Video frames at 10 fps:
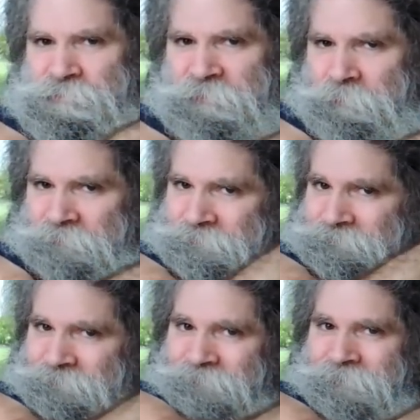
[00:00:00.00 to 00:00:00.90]
sorry
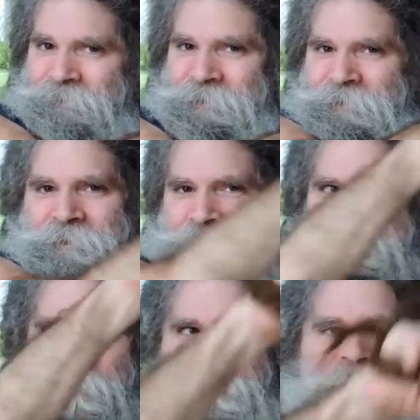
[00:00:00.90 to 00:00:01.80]

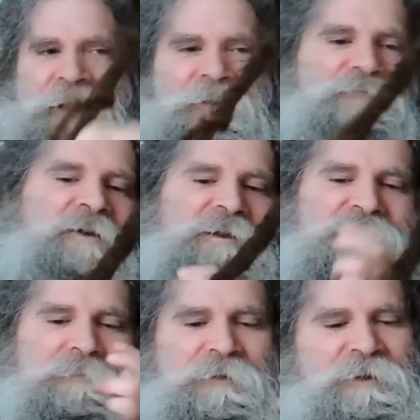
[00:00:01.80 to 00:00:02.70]
about the pain
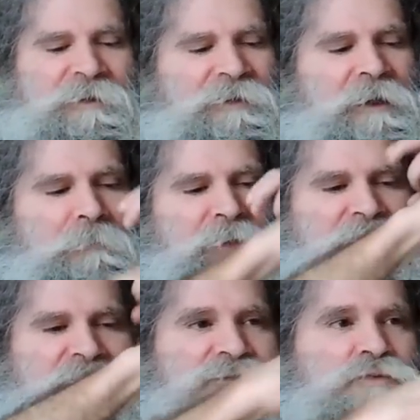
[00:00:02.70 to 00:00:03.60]
face. I've been in a lot of
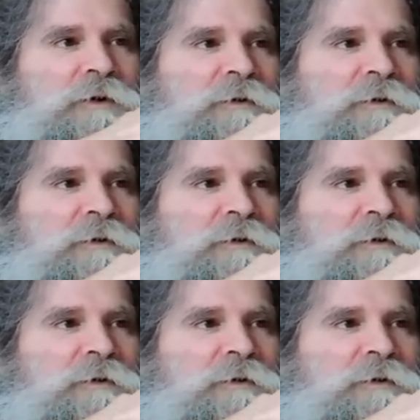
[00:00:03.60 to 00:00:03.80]
pain. This